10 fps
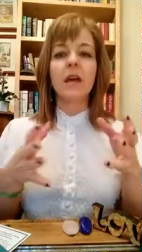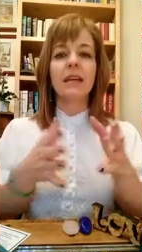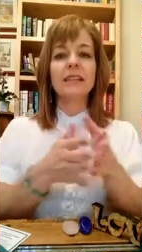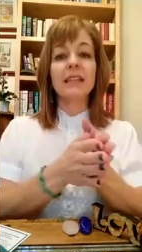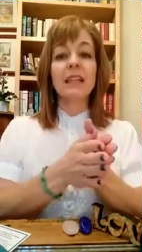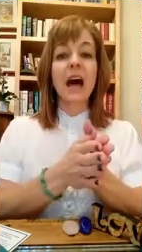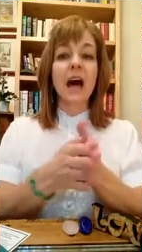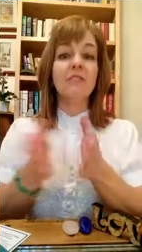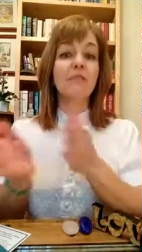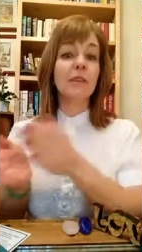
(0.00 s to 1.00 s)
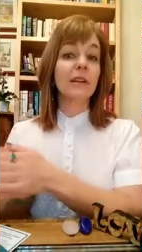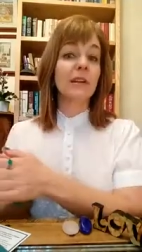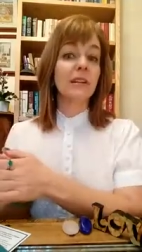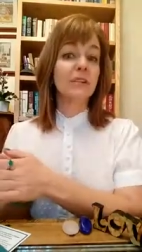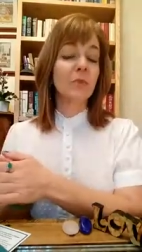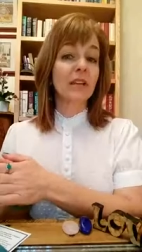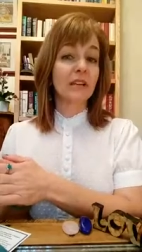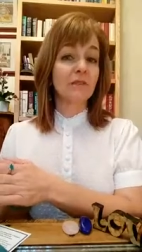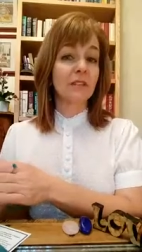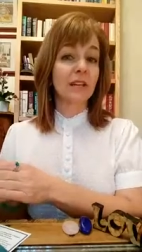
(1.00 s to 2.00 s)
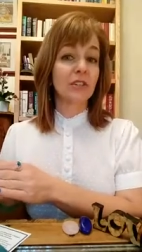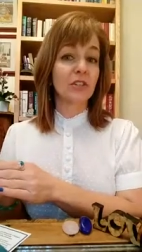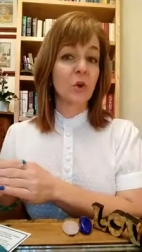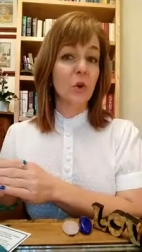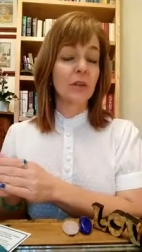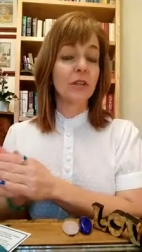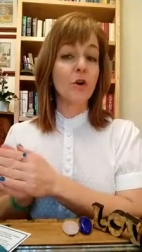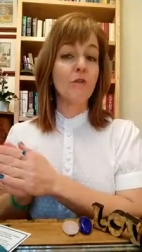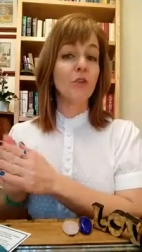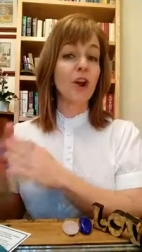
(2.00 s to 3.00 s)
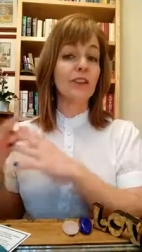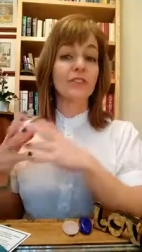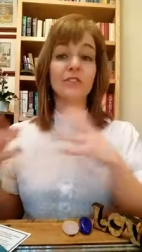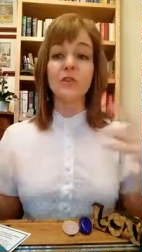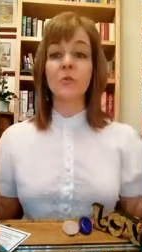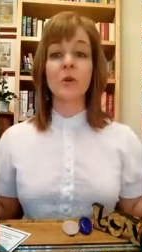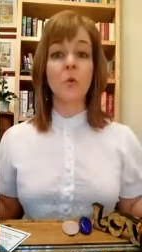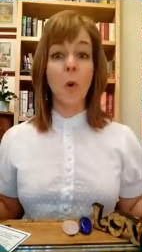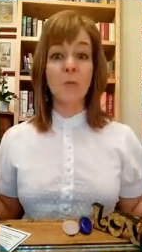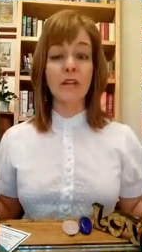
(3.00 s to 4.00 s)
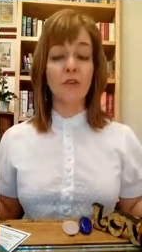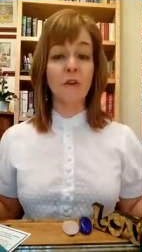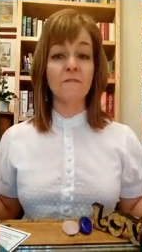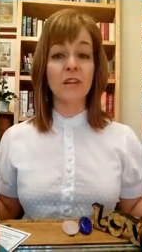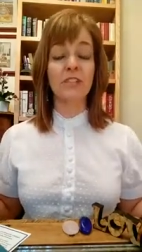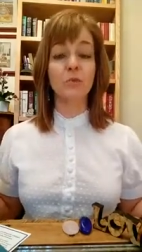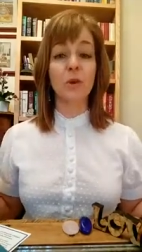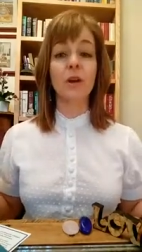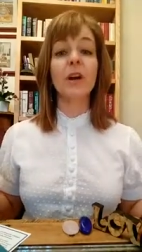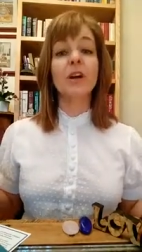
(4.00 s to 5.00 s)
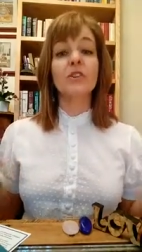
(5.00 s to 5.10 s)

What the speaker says: It's live, but it is by invitation only over on Zoom. It won't be here on Facebook.